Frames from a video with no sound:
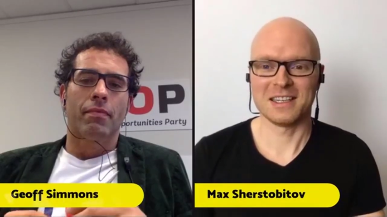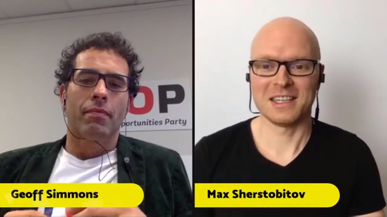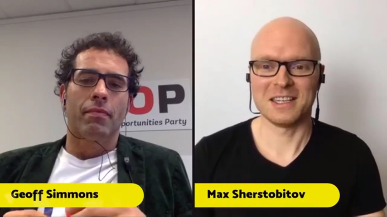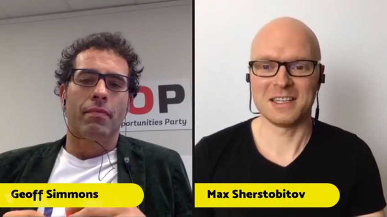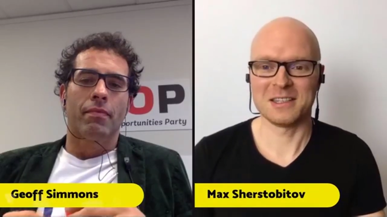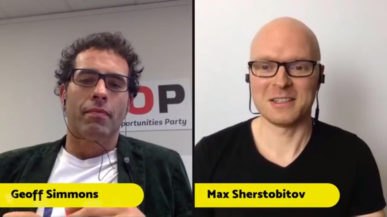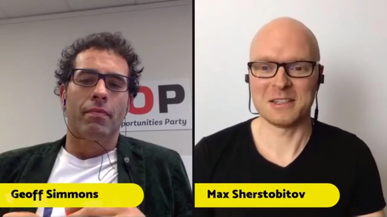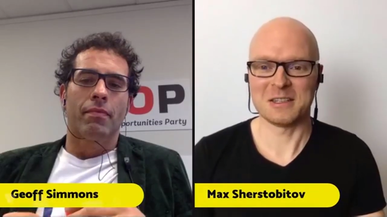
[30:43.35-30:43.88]

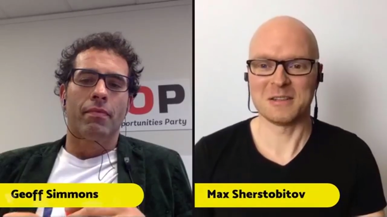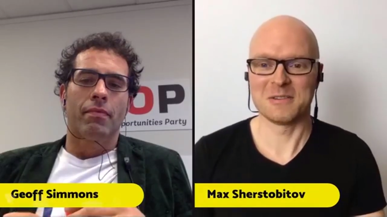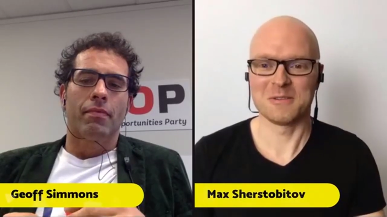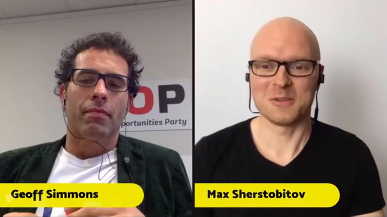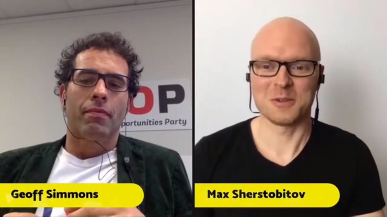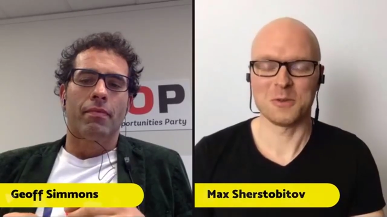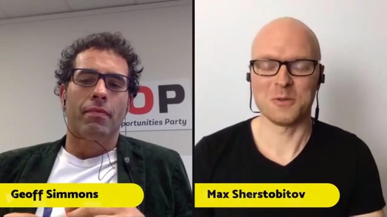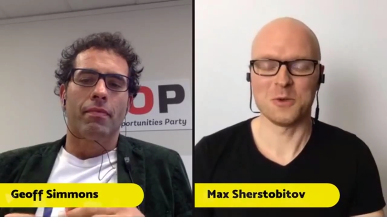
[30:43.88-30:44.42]
Speaker 1: here
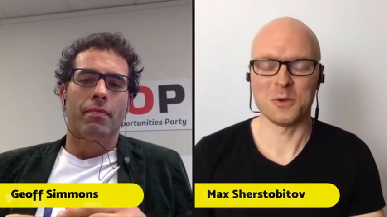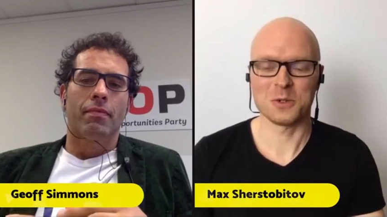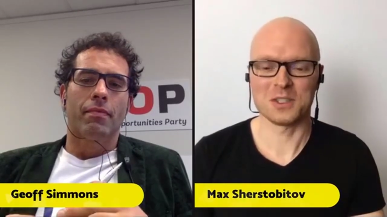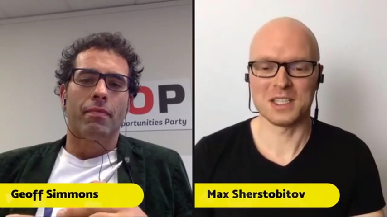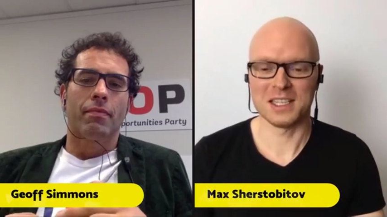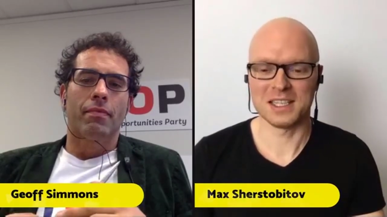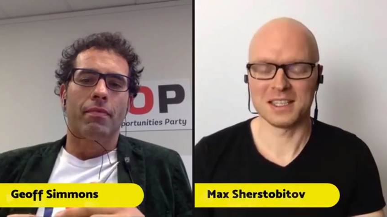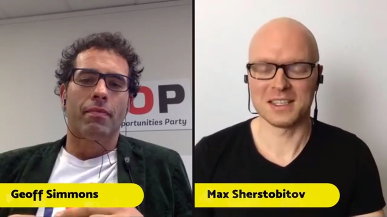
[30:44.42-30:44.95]
for the
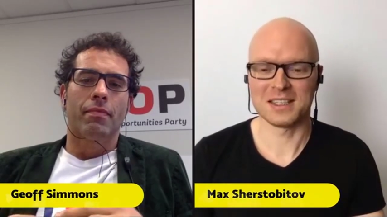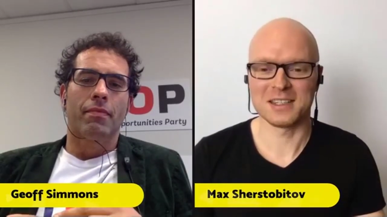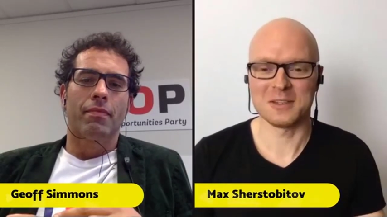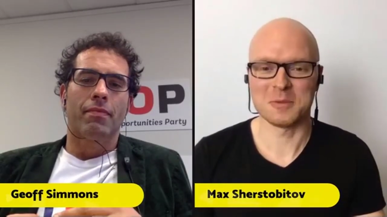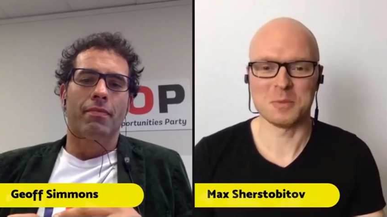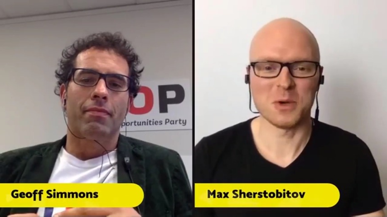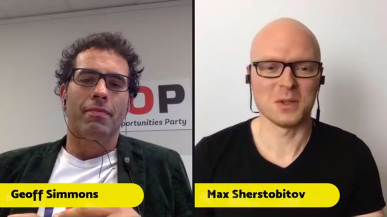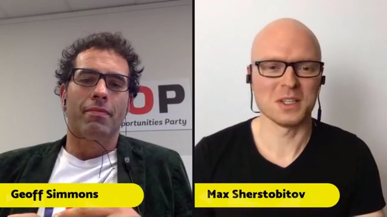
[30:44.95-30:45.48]
first year,
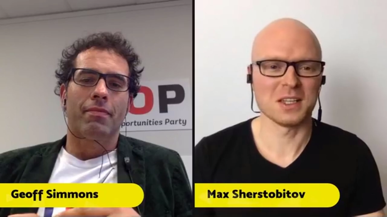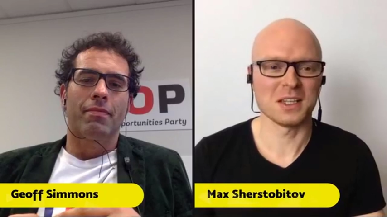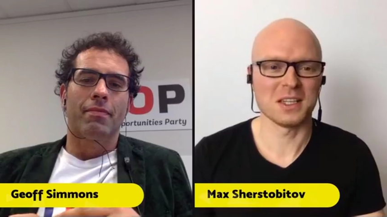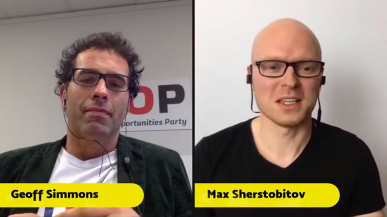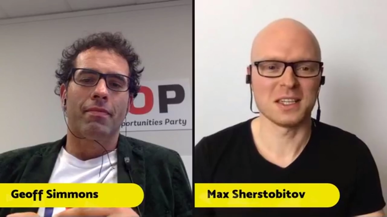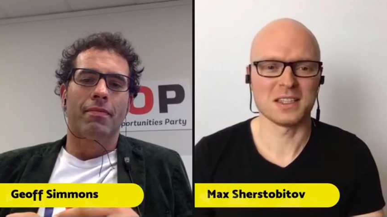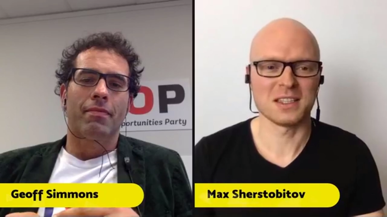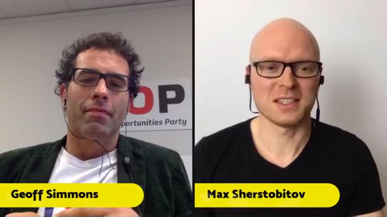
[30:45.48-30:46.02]
and you polling,
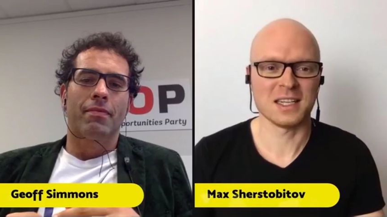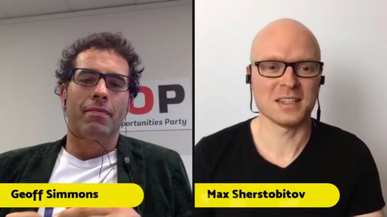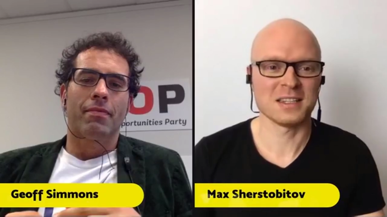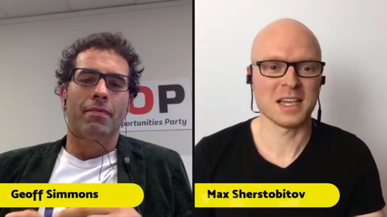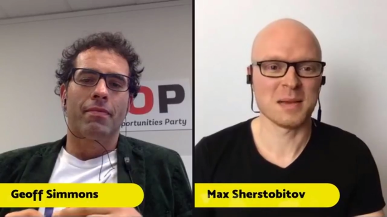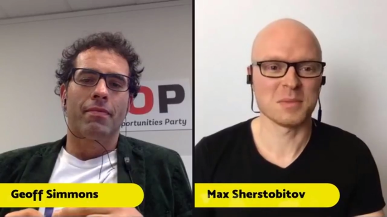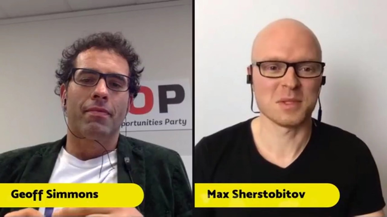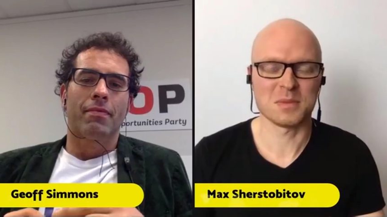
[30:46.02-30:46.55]
I think,
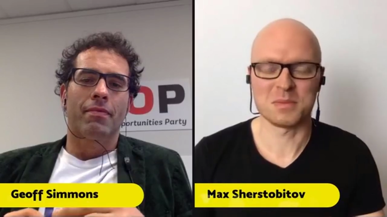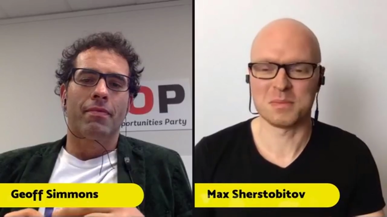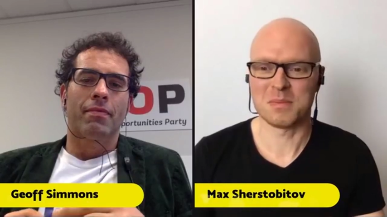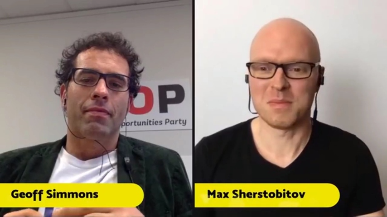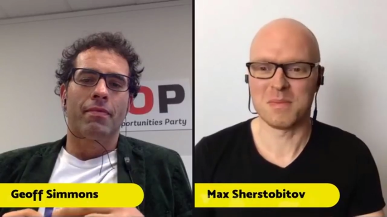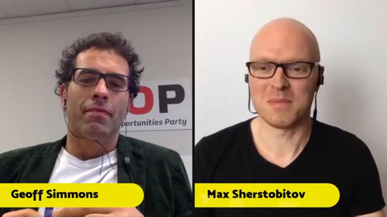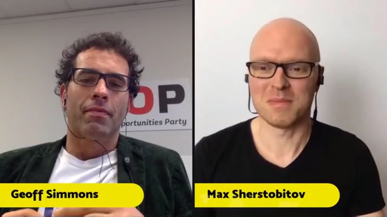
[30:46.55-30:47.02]
10 times